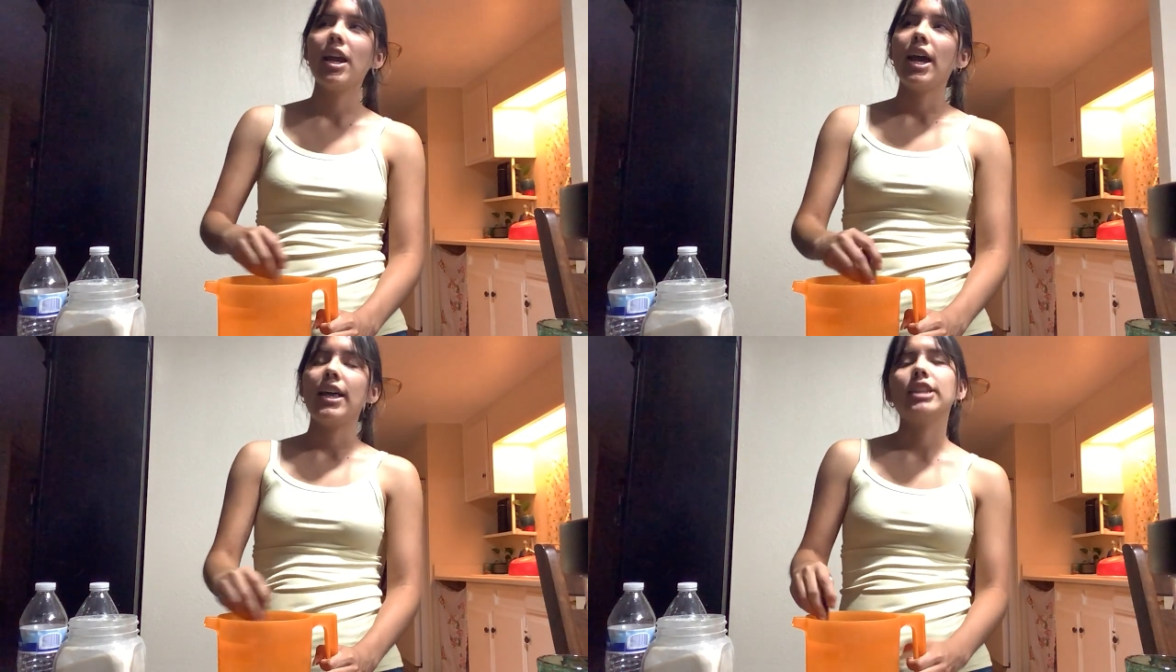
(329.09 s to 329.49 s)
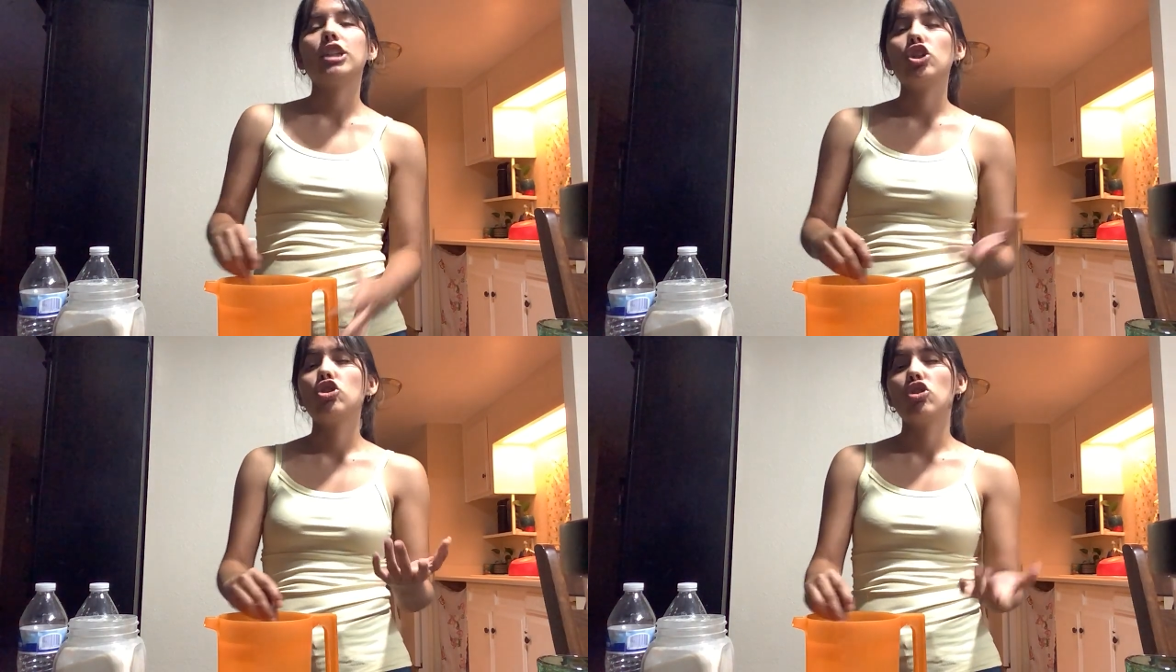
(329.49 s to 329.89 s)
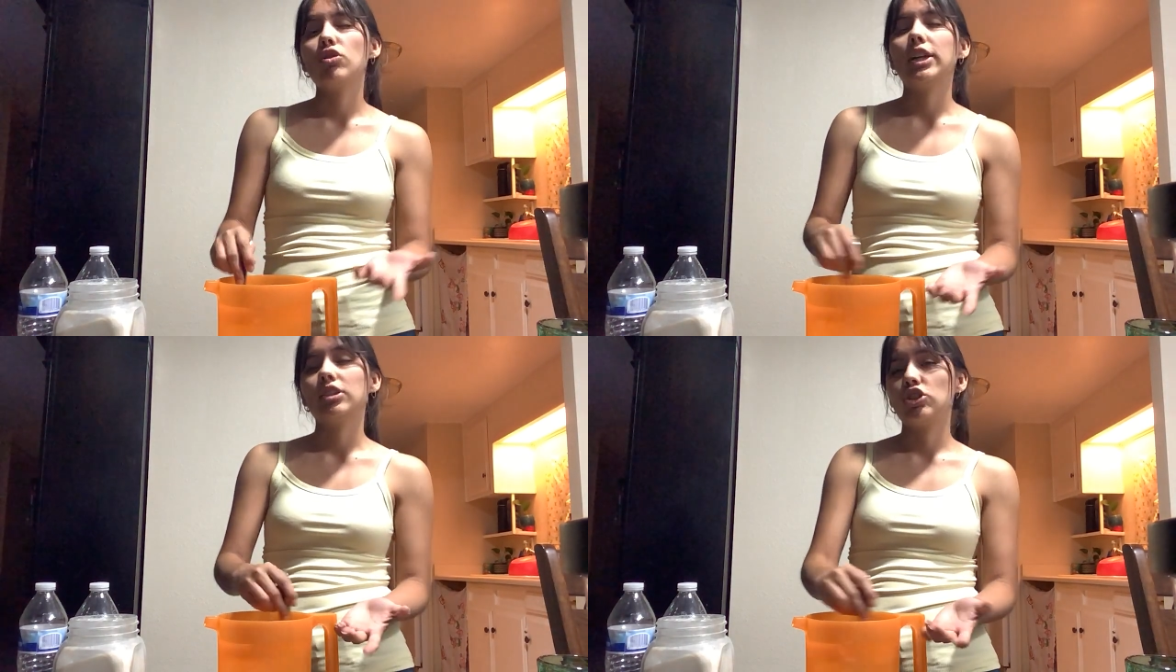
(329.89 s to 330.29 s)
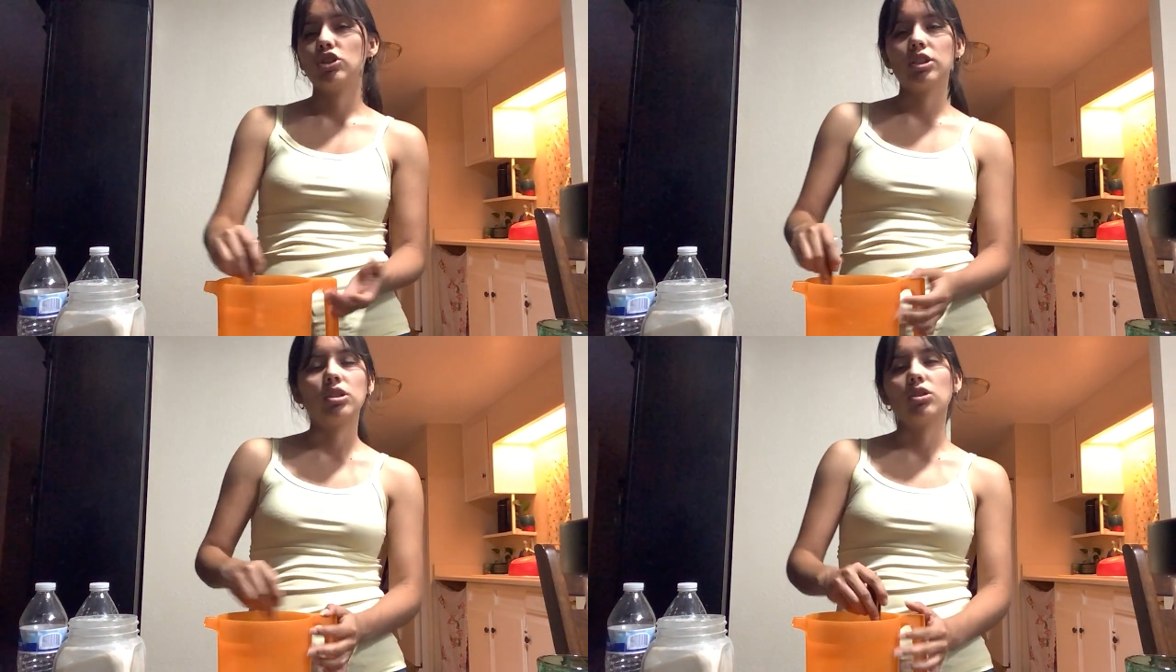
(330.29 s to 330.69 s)
And that's how you know that the
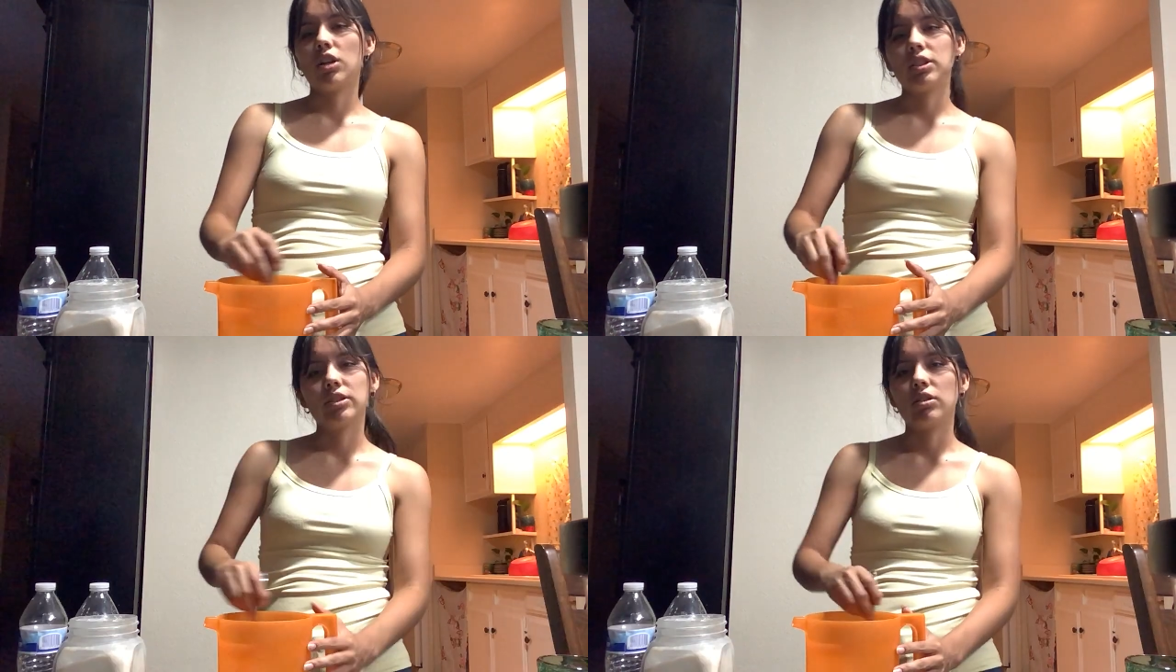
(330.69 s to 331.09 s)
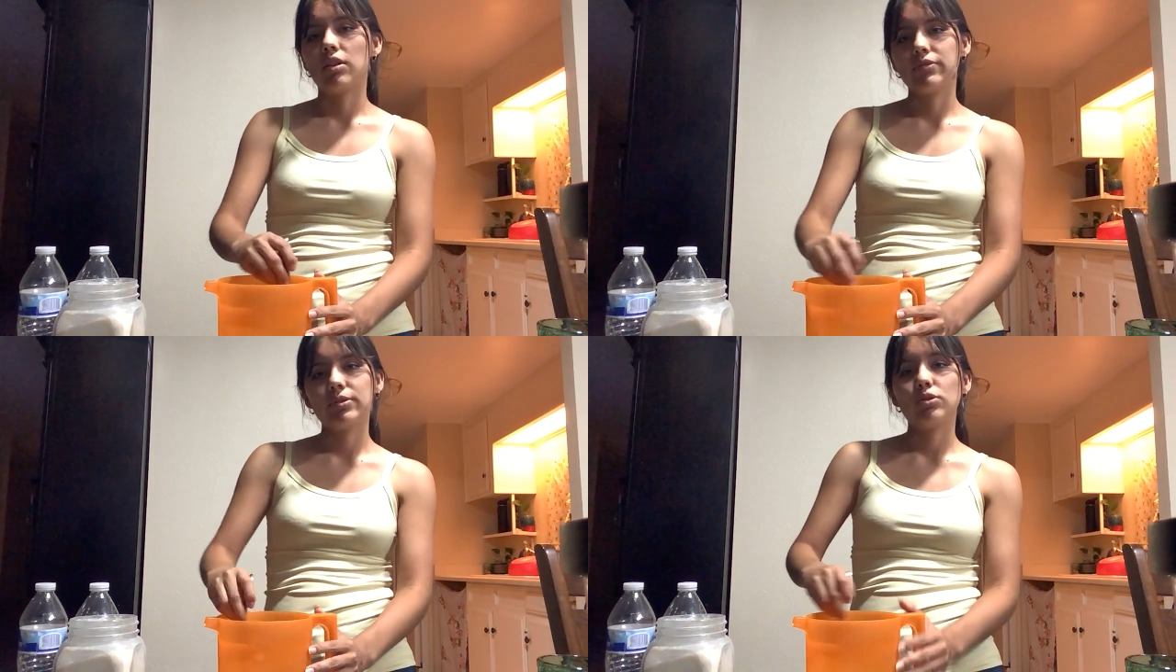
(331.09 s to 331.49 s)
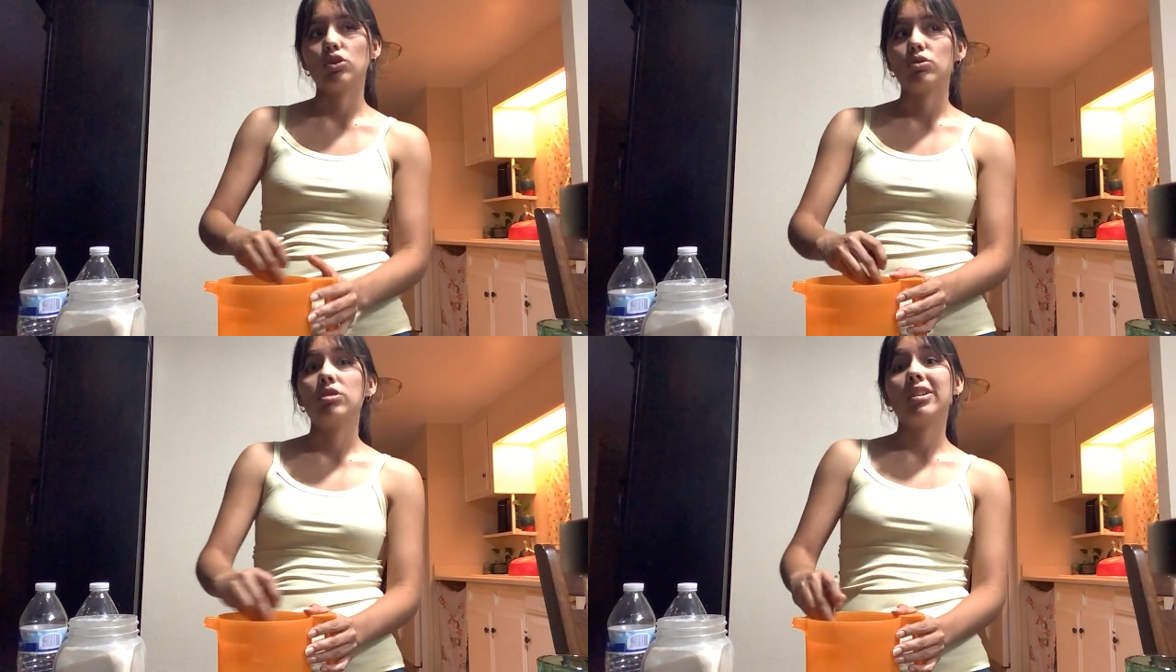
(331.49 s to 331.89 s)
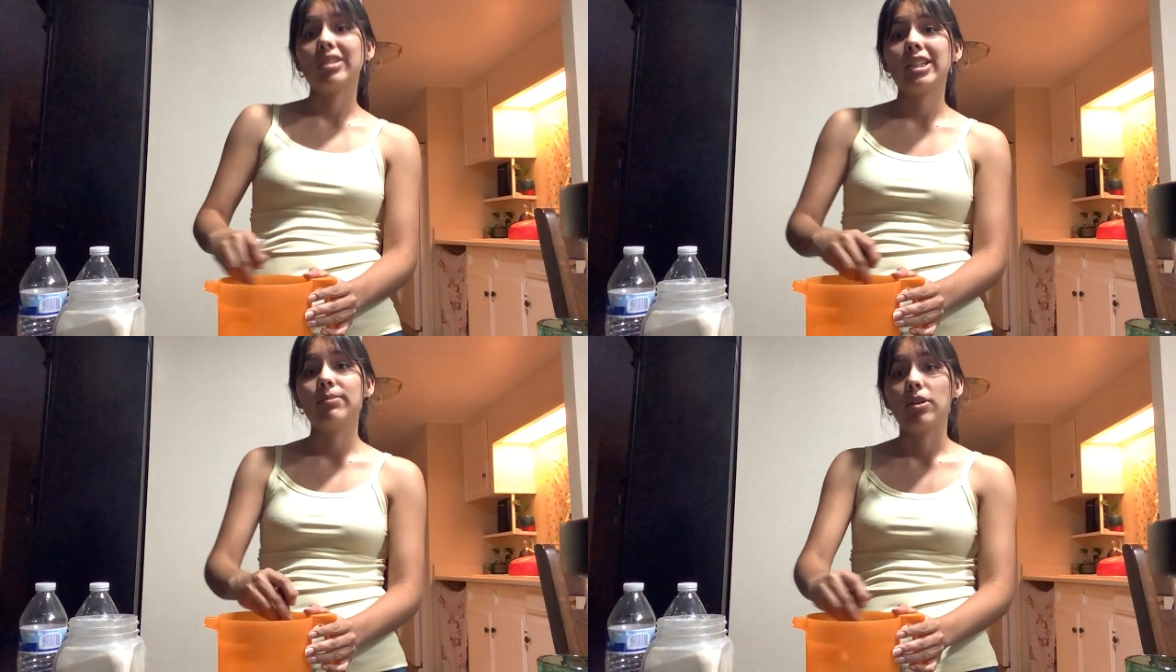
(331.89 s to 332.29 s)
sugar is still not dissolved. So you gotta
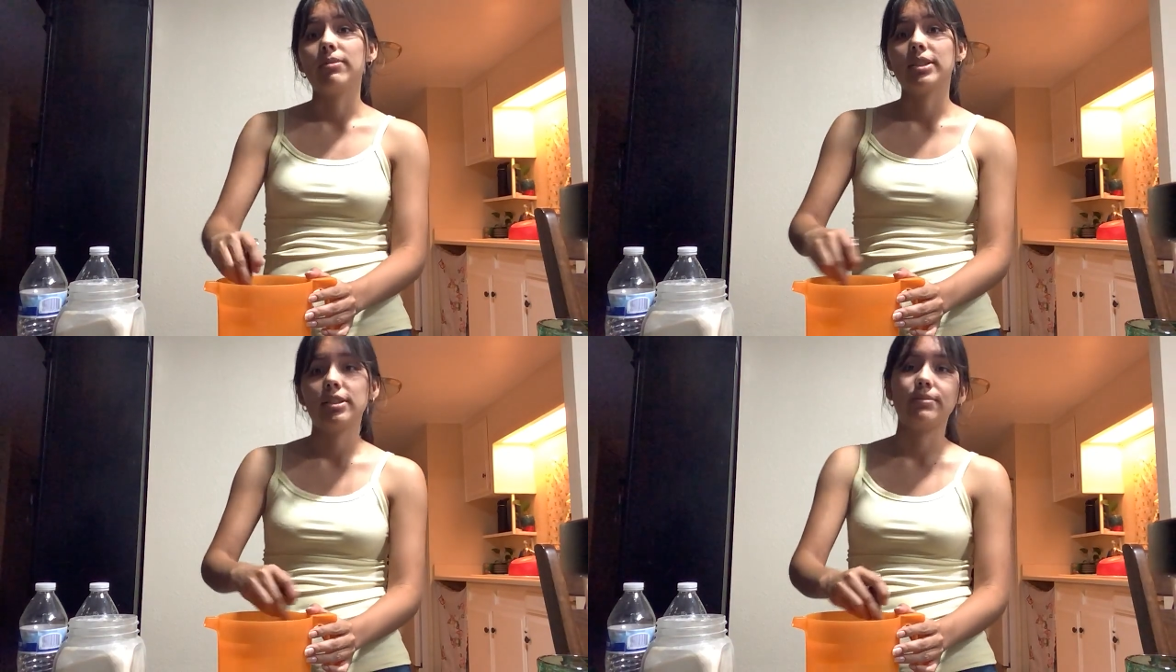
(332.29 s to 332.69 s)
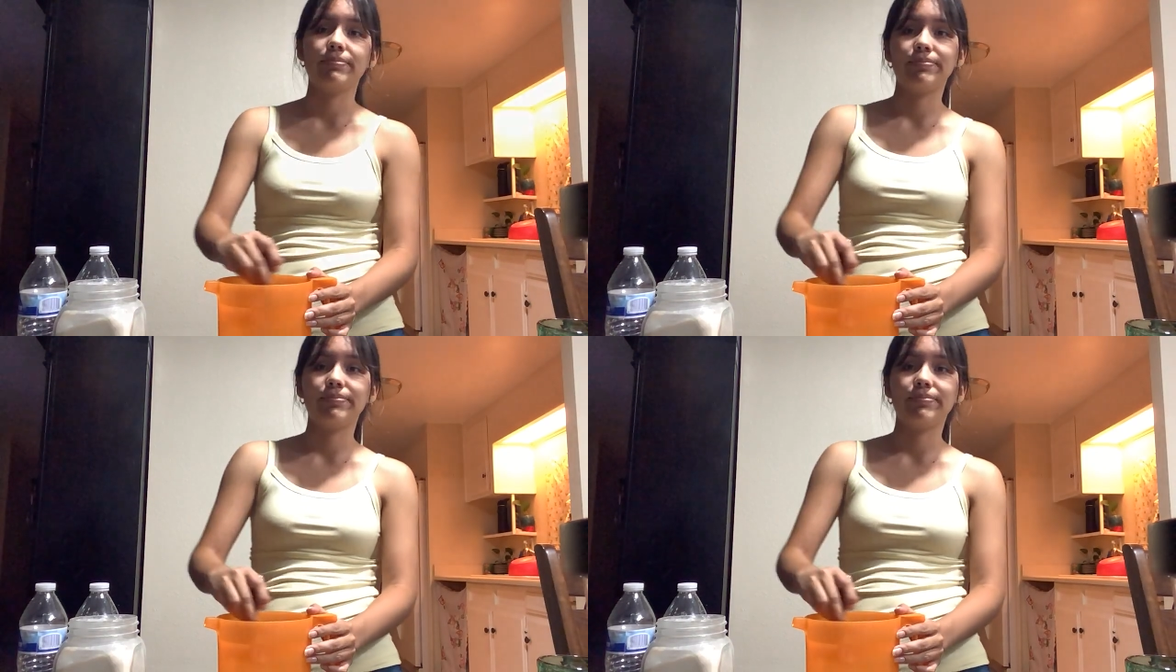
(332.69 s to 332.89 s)
keep on mixing.